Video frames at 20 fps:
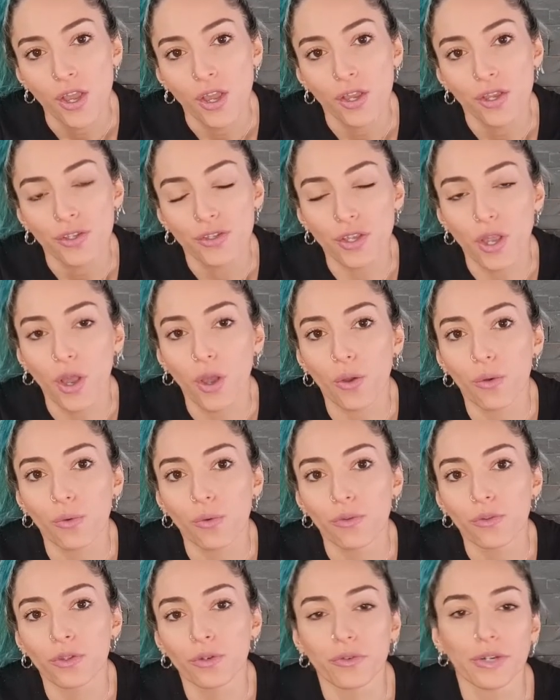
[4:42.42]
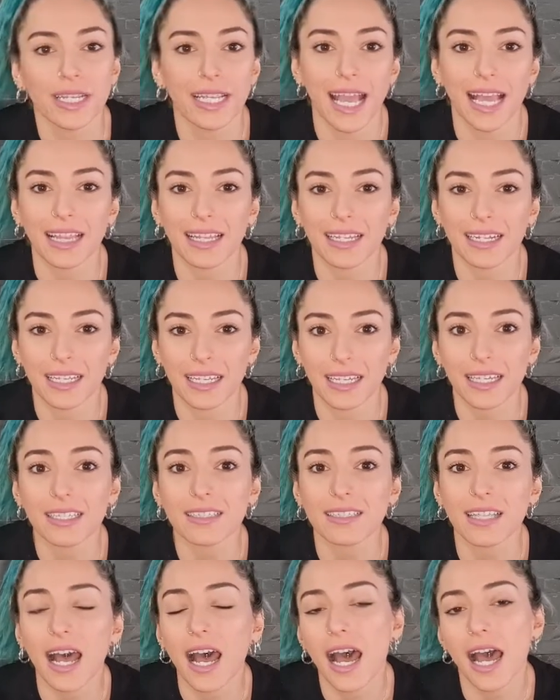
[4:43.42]
So the reality
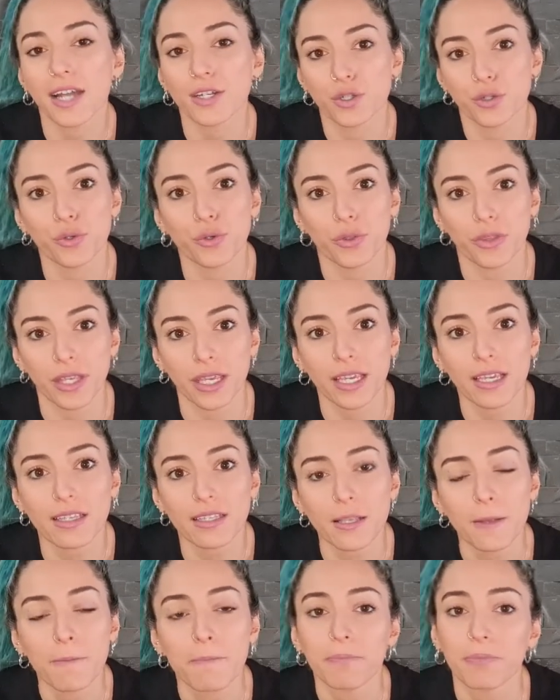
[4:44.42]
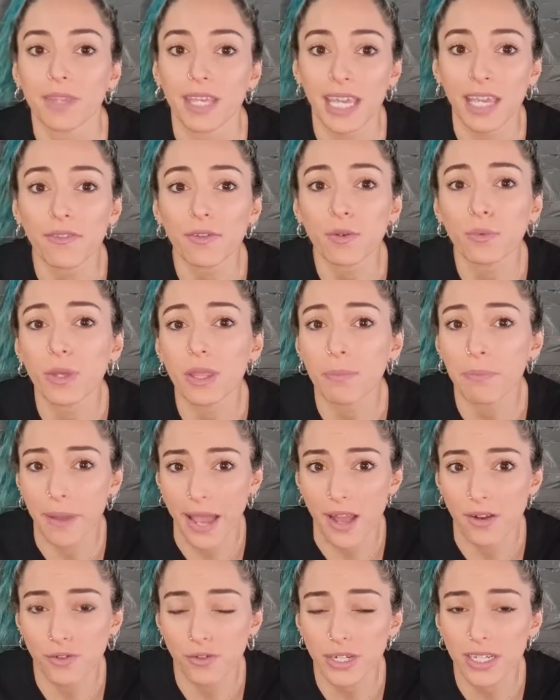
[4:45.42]
is, the hard truth is, even with
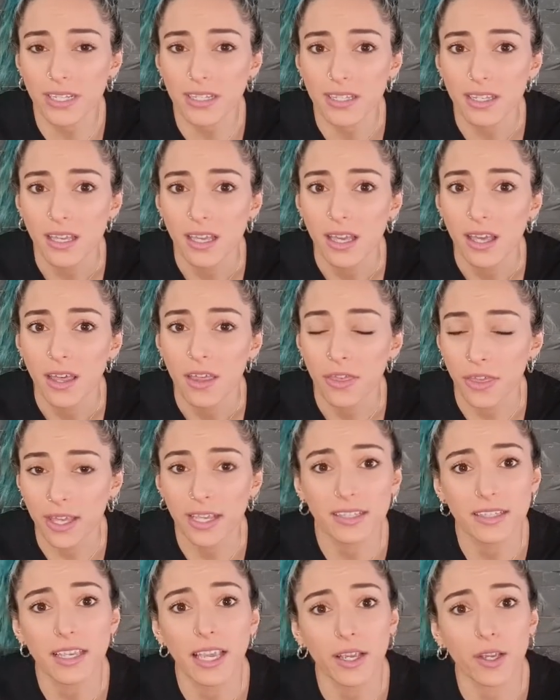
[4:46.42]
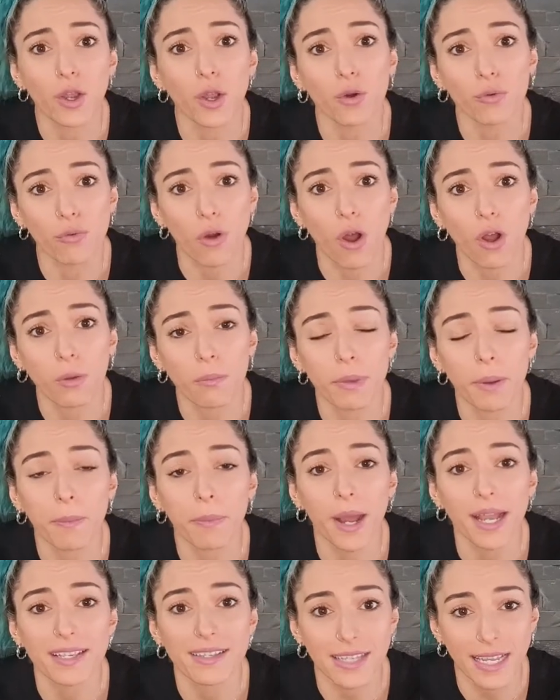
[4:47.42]
boundaries, things can go wrong, but
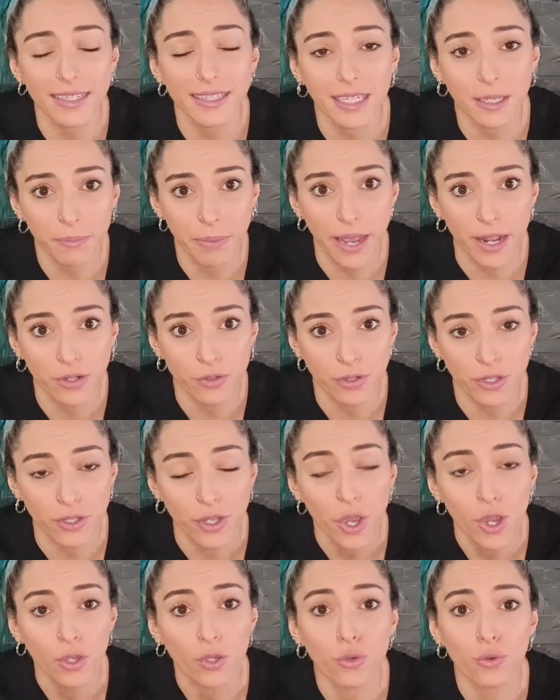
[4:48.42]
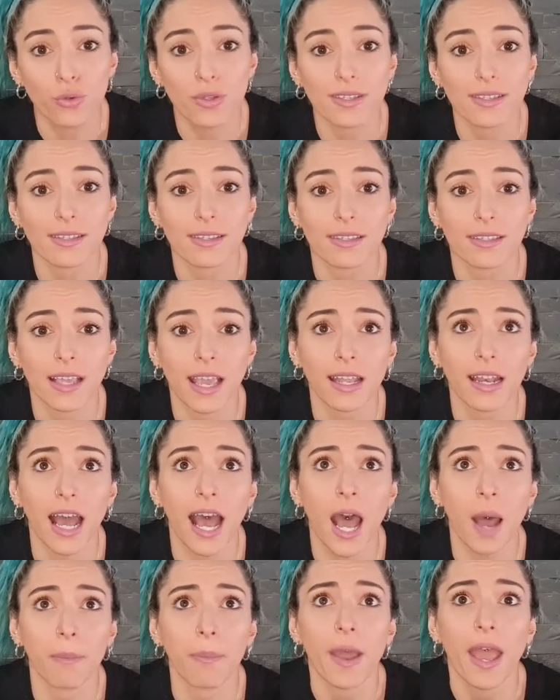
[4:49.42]
by setting boundaries, you set
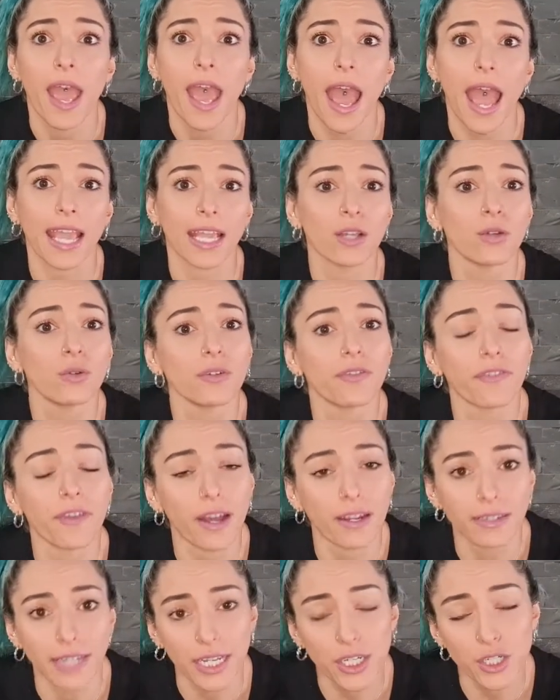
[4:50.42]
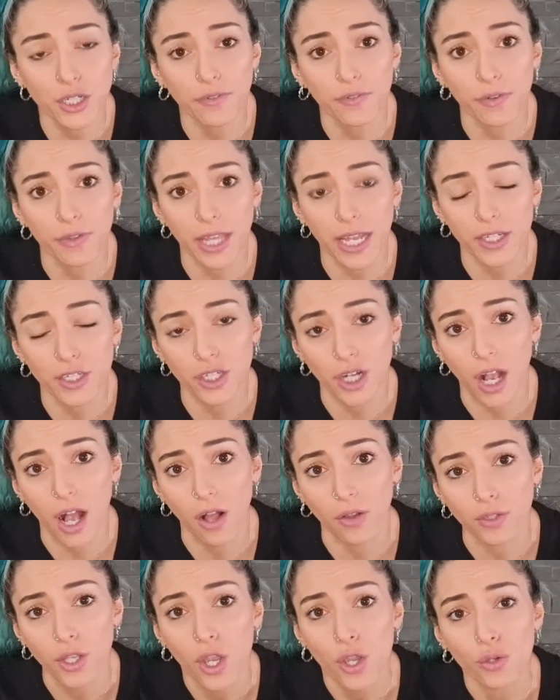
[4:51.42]
up a good foundation for that
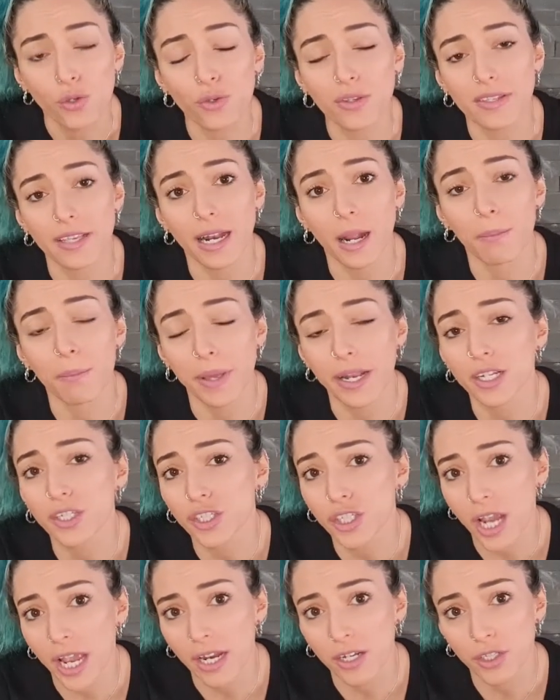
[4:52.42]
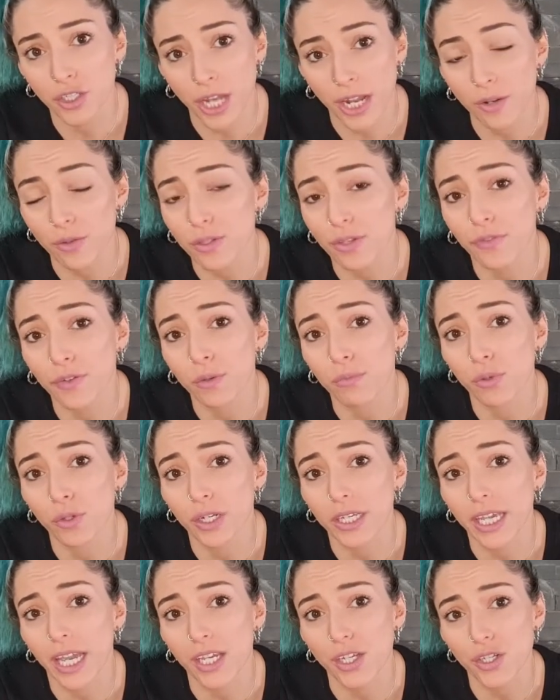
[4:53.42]
child. You set up better channels of
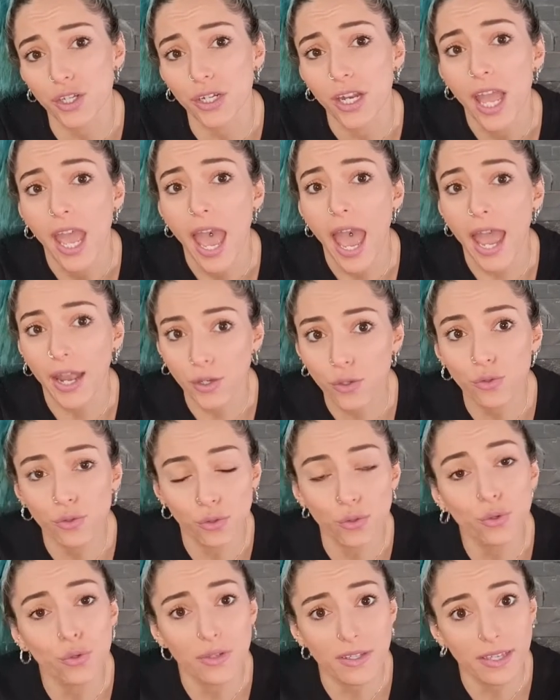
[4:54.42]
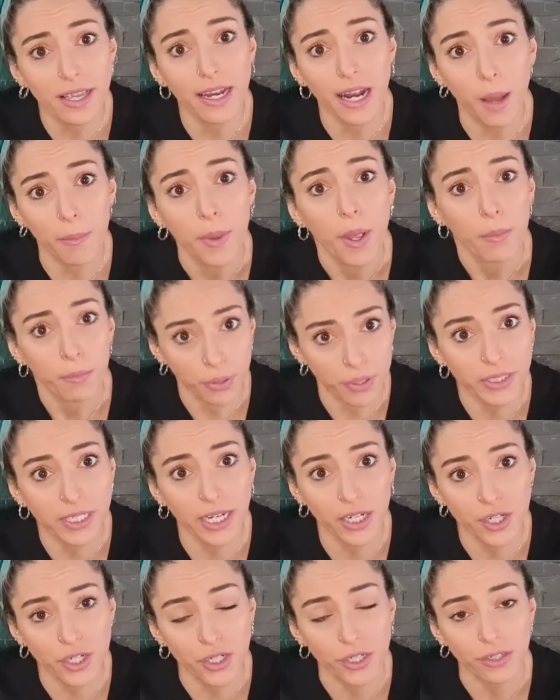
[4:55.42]
communication, and you do set up
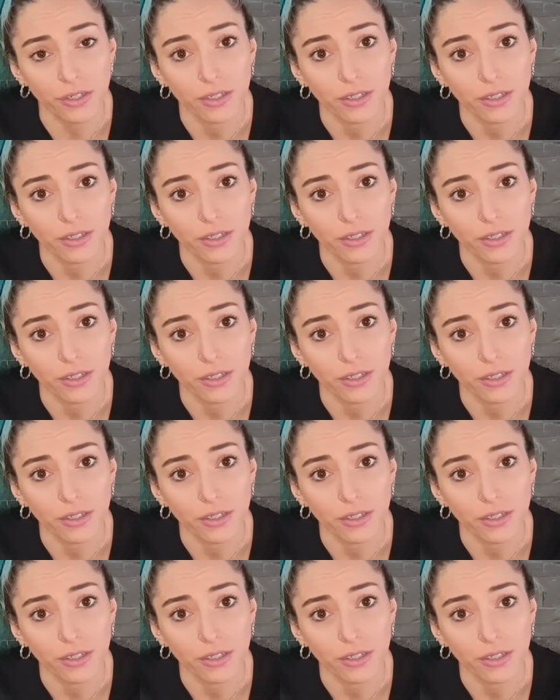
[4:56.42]
protection.